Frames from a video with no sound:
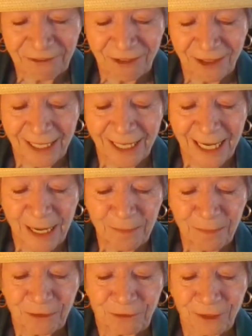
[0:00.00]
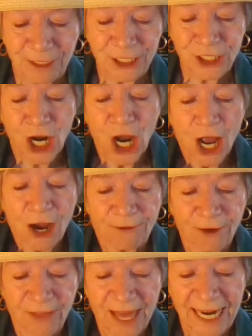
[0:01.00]
freeing up the fridge
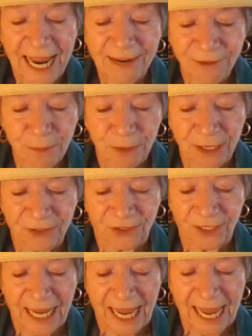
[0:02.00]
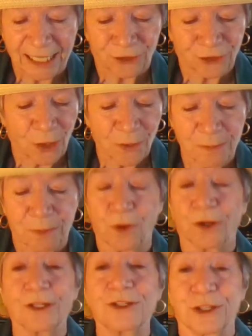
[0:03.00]
for that ever present and so
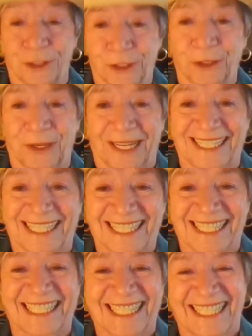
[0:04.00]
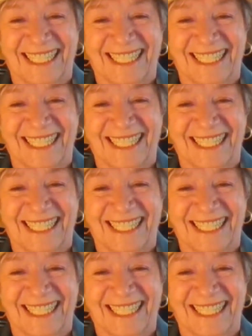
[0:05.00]
important to do list.